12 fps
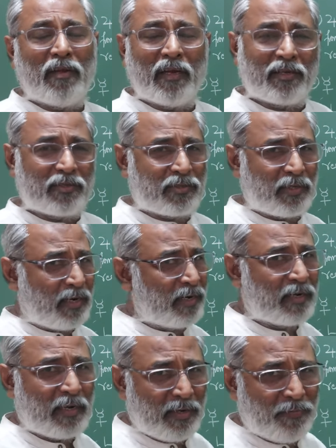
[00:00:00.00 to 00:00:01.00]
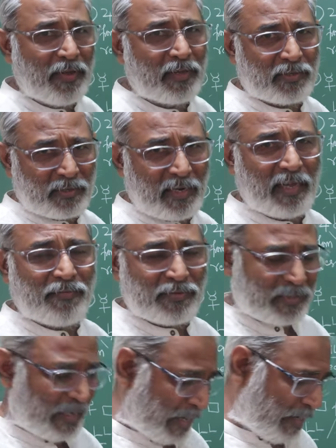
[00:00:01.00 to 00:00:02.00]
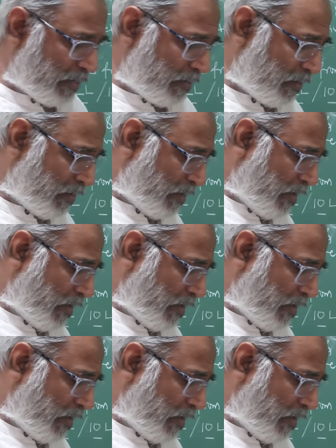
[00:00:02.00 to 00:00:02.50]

excellent living lifestyle,